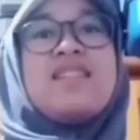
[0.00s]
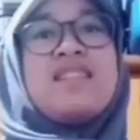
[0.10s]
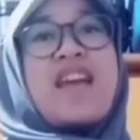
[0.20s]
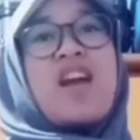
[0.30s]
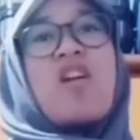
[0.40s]

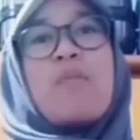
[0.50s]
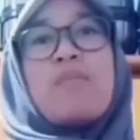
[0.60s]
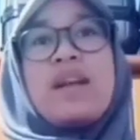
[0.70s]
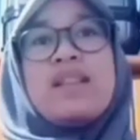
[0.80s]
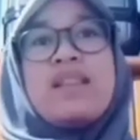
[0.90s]
they
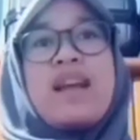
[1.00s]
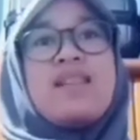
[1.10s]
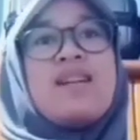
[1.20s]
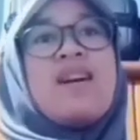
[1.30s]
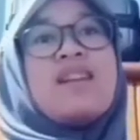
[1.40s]
complain
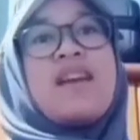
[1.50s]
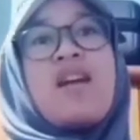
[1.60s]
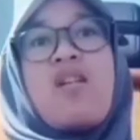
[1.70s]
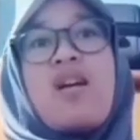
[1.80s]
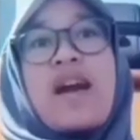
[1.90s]
that
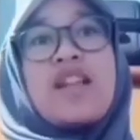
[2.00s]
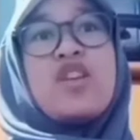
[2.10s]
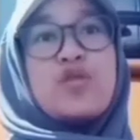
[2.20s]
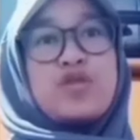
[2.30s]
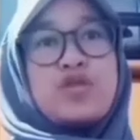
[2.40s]
they can
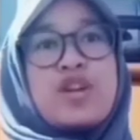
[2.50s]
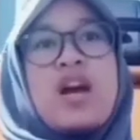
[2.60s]
use